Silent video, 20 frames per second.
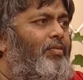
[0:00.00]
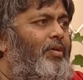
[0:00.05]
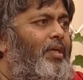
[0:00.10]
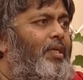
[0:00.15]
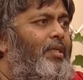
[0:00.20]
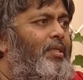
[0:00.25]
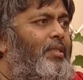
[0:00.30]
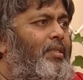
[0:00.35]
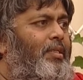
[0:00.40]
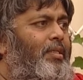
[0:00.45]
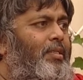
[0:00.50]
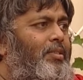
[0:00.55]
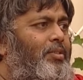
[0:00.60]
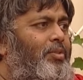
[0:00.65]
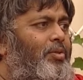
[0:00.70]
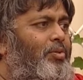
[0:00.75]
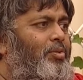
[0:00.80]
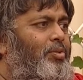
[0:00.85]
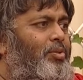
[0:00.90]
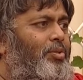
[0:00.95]
find there
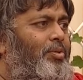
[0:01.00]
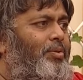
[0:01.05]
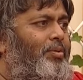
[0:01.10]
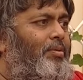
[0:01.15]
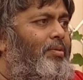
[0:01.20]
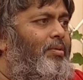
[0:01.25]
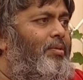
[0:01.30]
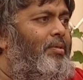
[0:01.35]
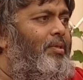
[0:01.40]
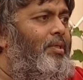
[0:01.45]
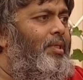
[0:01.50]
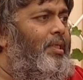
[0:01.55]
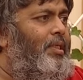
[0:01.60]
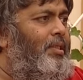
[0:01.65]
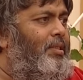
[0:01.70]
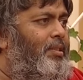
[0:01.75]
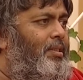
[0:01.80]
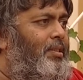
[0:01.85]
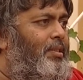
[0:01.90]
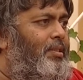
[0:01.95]
is no stone, it
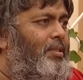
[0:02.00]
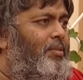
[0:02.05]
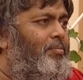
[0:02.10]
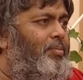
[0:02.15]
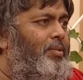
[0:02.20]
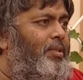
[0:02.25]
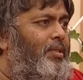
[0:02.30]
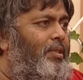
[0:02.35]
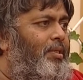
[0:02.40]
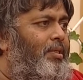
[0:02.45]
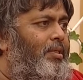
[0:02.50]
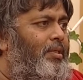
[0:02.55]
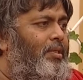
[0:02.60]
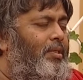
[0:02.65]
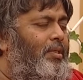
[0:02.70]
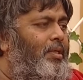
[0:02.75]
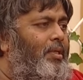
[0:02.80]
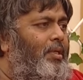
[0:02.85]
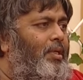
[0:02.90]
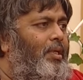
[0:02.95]
has disappeared.
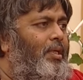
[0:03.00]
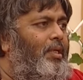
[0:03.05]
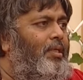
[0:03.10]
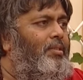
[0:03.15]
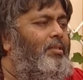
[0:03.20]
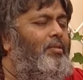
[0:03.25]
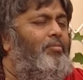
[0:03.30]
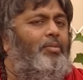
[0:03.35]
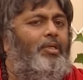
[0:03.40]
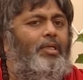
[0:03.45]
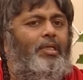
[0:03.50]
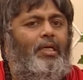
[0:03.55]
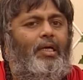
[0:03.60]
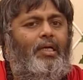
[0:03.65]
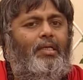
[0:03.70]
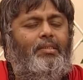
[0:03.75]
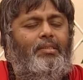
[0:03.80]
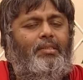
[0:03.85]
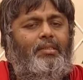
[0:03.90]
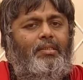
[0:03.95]
Somebody
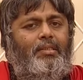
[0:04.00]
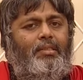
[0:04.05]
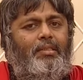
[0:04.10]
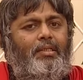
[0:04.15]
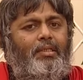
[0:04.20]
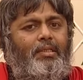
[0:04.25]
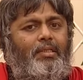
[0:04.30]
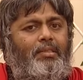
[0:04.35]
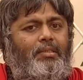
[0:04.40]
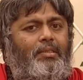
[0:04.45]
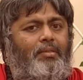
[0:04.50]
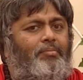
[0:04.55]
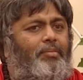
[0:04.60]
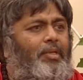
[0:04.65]
asked, it is a